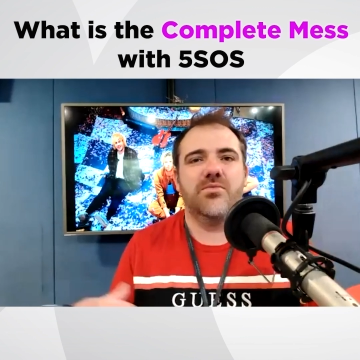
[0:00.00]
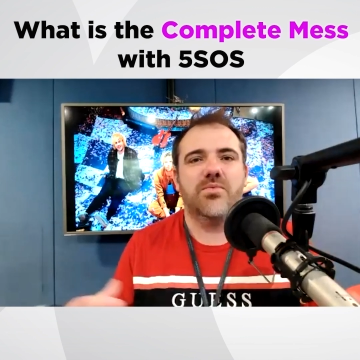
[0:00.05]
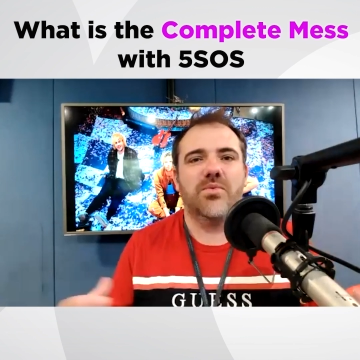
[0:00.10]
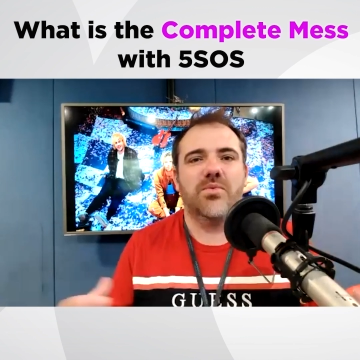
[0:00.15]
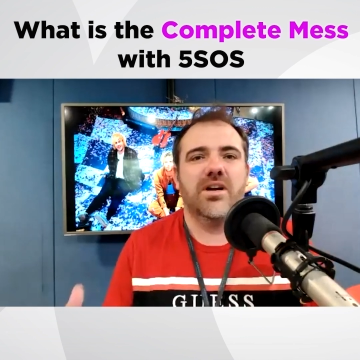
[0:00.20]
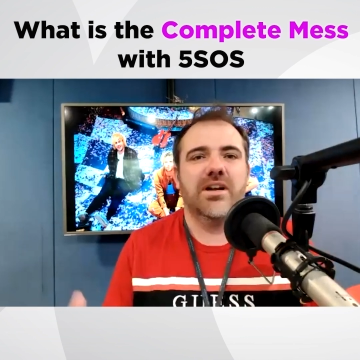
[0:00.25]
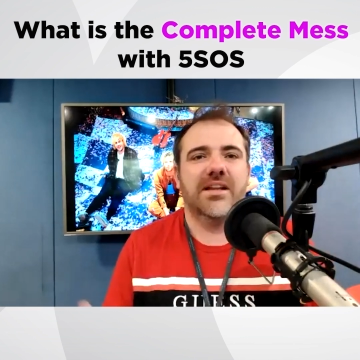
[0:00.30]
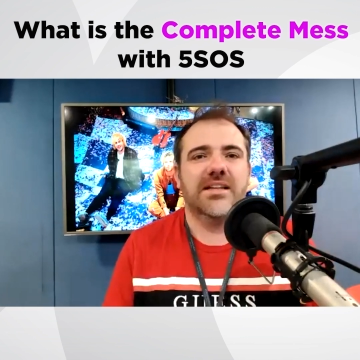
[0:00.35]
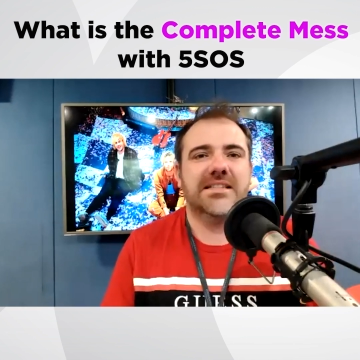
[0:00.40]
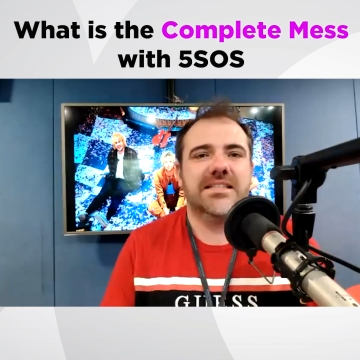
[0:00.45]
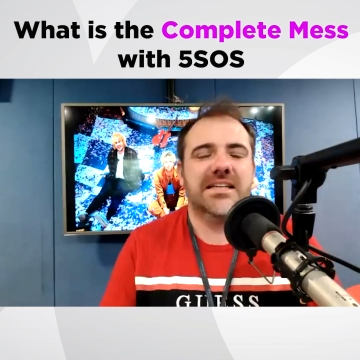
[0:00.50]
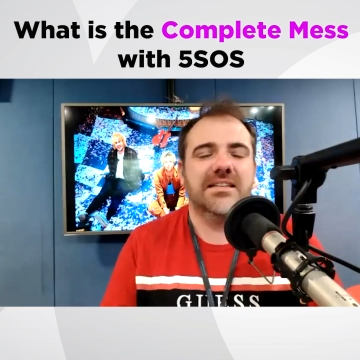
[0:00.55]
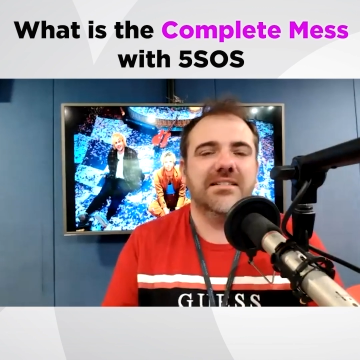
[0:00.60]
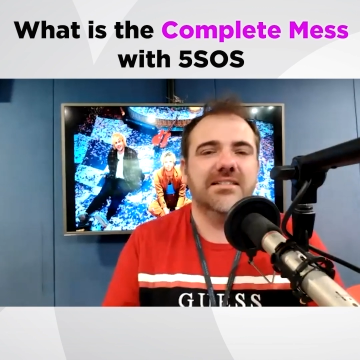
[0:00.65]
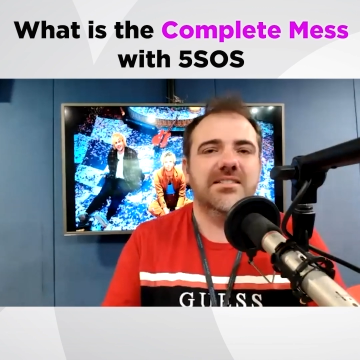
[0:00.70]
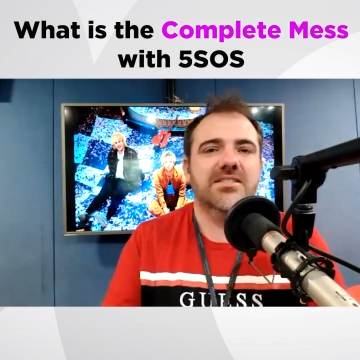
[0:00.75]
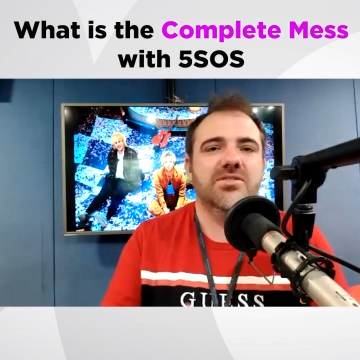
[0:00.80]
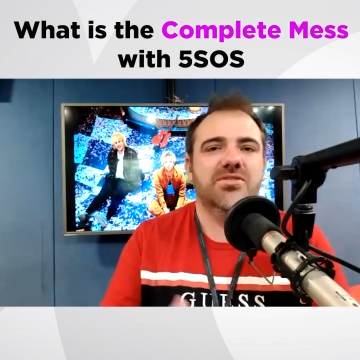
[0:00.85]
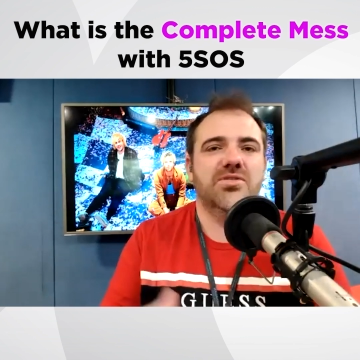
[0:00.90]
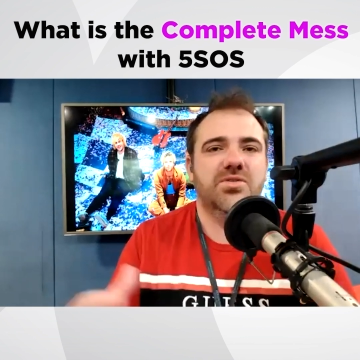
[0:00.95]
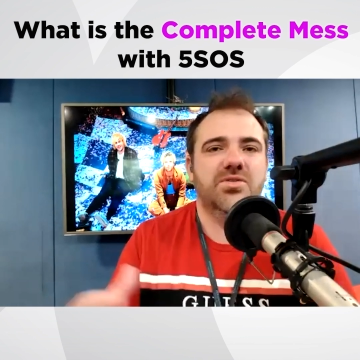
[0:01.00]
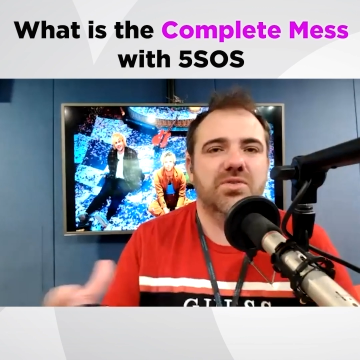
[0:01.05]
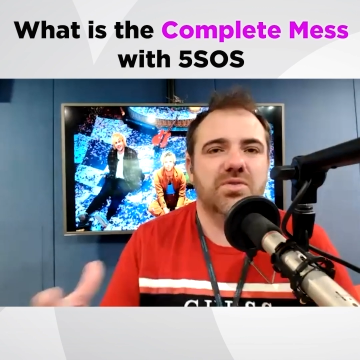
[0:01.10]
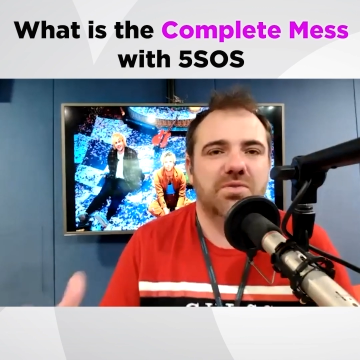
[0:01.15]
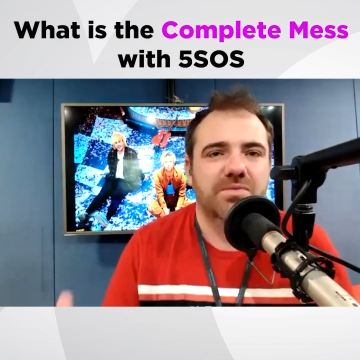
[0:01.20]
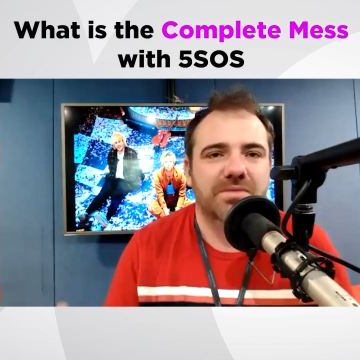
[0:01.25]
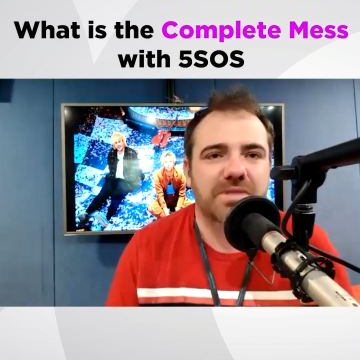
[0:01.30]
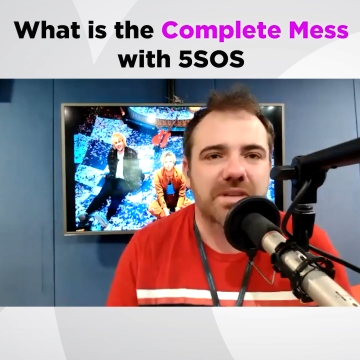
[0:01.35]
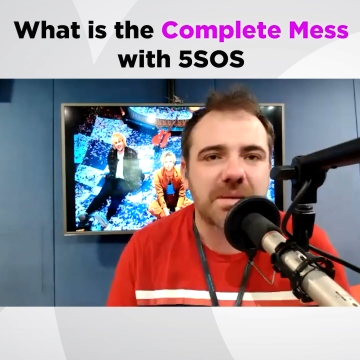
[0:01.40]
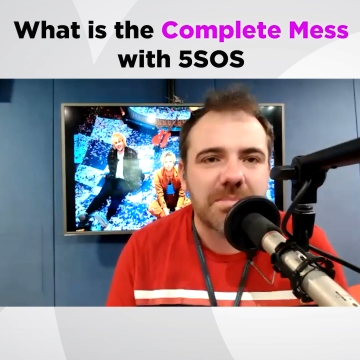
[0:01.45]
writing, tell us the
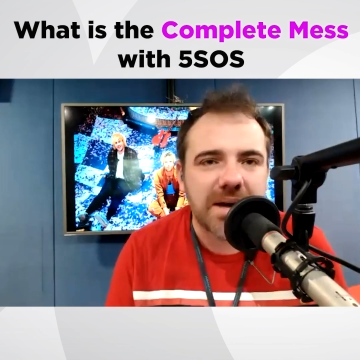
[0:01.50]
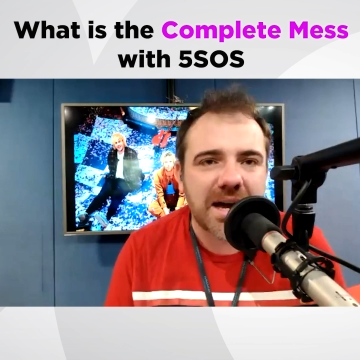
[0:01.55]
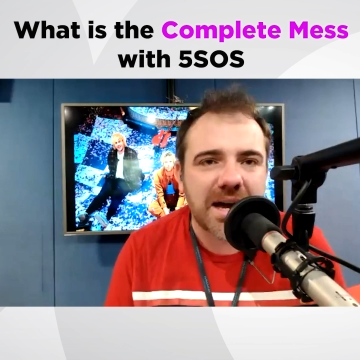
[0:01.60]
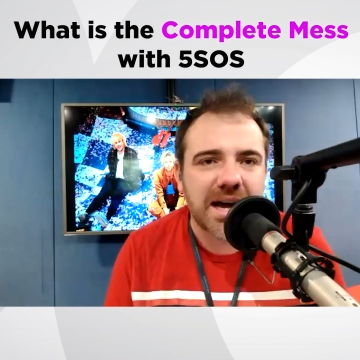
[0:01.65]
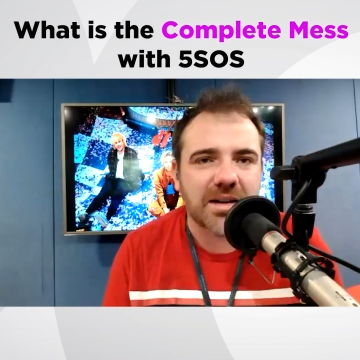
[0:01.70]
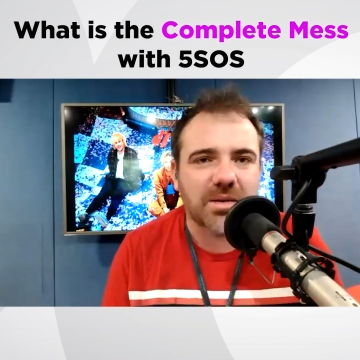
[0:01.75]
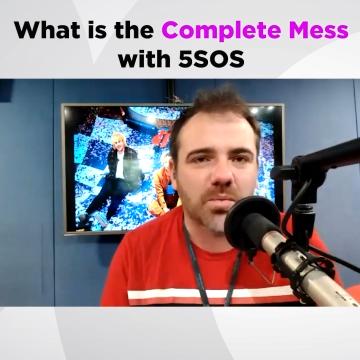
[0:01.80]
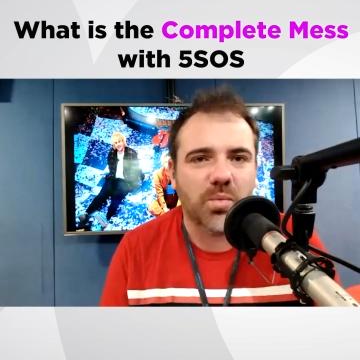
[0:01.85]
story about it.